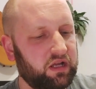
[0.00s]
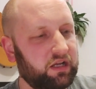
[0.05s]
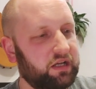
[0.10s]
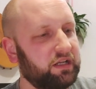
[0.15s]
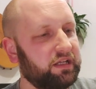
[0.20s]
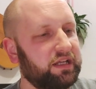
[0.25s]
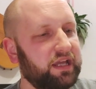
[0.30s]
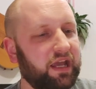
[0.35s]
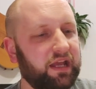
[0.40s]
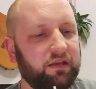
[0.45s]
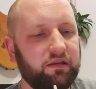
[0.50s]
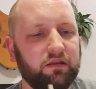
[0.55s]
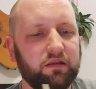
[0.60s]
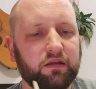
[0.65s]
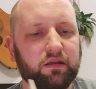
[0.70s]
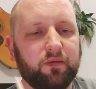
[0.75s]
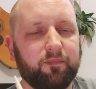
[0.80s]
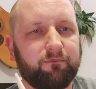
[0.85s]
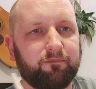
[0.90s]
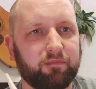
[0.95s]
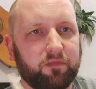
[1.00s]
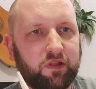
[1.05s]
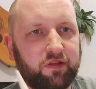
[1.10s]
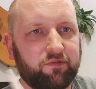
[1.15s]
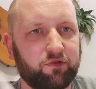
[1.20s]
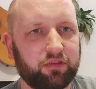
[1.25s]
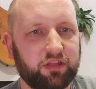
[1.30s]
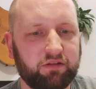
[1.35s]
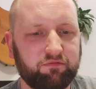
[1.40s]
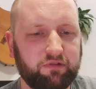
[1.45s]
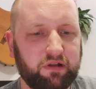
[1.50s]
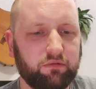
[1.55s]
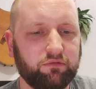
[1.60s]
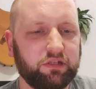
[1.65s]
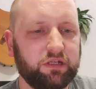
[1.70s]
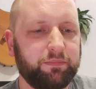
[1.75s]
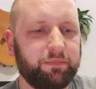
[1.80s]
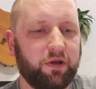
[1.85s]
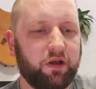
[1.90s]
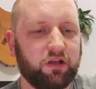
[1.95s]
And again, I've got that
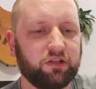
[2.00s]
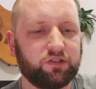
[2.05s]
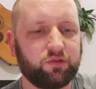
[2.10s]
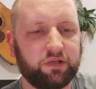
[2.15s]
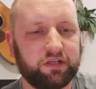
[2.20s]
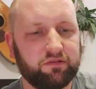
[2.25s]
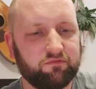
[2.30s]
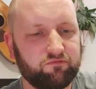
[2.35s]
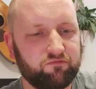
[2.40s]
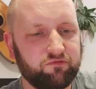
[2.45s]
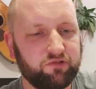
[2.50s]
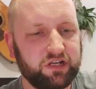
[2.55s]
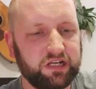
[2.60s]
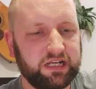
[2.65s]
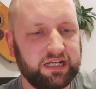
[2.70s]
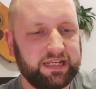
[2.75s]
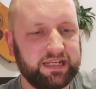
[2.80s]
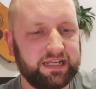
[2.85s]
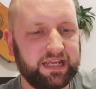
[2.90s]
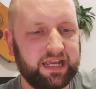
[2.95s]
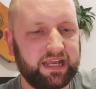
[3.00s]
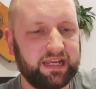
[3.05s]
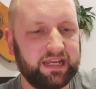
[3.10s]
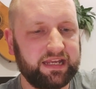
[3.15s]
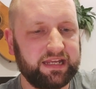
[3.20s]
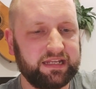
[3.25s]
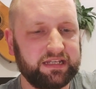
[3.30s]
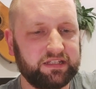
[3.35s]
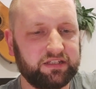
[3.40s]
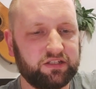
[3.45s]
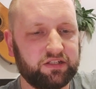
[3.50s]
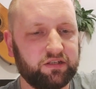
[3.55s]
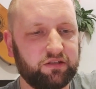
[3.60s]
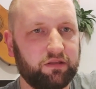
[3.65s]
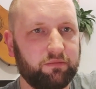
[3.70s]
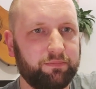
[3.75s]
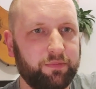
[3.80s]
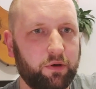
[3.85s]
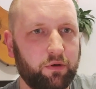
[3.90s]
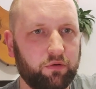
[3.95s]
rounded part so I can really get into
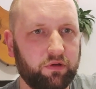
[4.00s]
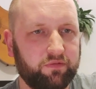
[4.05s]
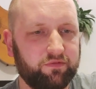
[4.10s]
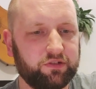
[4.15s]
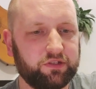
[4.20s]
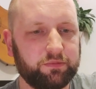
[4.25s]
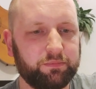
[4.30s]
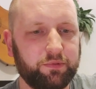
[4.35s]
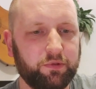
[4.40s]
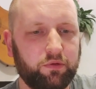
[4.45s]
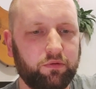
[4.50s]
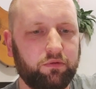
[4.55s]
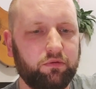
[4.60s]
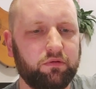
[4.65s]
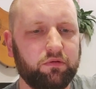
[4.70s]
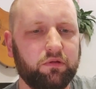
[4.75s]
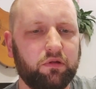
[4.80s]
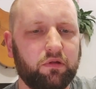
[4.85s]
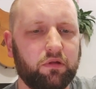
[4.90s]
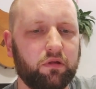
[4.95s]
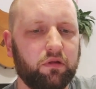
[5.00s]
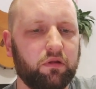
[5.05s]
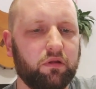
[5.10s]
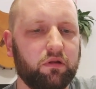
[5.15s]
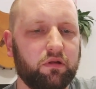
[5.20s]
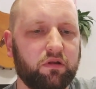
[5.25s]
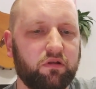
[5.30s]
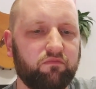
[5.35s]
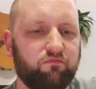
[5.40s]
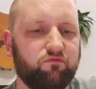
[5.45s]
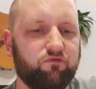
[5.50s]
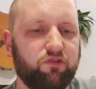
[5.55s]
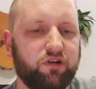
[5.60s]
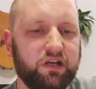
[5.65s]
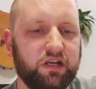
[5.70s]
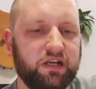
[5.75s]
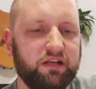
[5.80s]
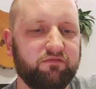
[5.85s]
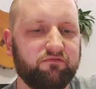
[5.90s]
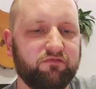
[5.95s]
the bowl of a spoon and
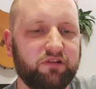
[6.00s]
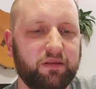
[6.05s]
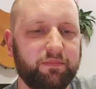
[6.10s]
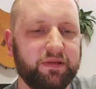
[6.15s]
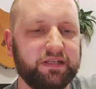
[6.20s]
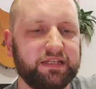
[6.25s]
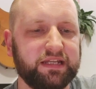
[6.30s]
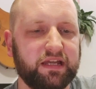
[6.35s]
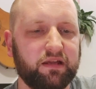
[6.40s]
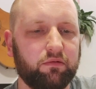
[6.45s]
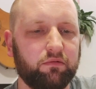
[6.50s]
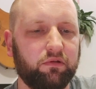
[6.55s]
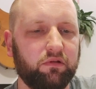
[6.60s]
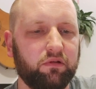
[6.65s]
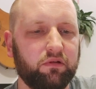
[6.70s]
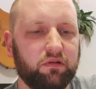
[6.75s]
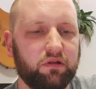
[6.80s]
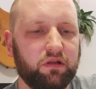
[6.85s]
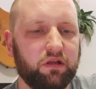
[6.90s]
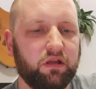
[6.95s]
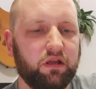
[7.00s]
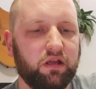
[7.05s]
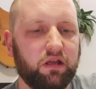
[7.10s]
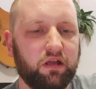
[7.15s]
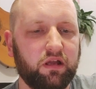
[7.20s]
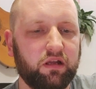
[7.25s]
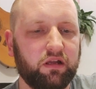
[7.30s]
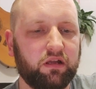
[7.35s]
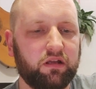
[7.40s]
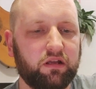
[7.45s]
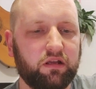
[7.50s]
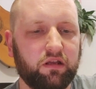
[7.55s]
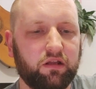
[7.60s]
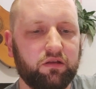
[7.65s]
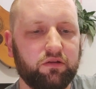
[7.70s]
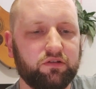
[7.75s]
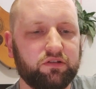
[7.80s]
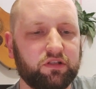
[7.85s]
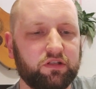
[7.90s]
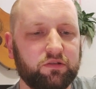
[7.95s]
really rub it down and
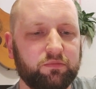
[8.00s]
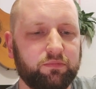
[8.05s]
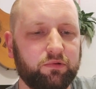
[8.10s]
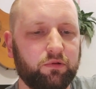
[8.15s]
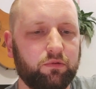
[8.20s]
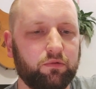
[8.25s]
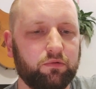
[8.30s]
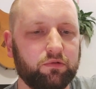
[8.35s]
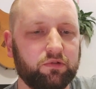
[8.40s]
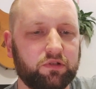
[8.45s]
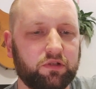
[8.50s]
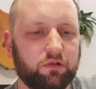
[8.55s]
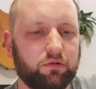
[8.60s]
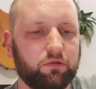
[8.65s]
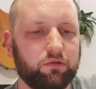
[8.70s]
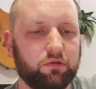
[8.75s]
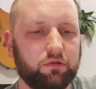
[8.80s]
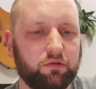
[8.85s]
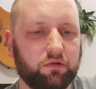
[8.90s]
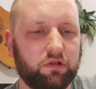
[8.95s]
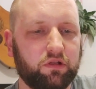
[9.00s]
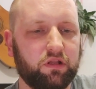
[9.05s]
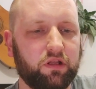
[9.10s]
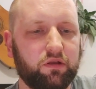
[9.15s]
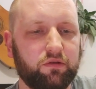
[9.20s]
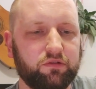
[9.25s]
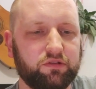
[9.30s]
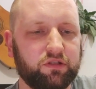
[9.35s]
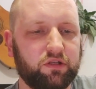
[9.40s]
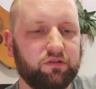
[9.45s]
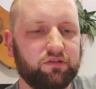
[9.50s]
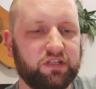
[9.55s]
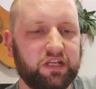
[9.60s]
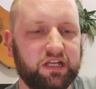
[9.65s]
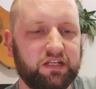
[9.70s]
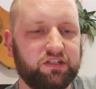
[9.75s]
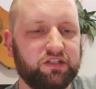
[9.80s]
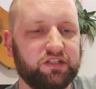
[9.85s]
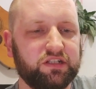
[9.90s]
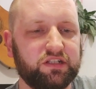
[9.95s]
close those claws, claw, close those
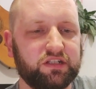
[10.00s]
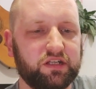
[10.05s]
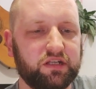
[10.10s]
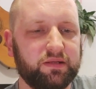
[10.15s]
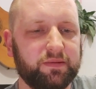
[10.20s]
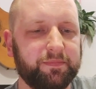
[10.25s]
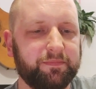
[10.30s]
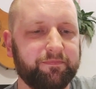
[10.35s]
edges.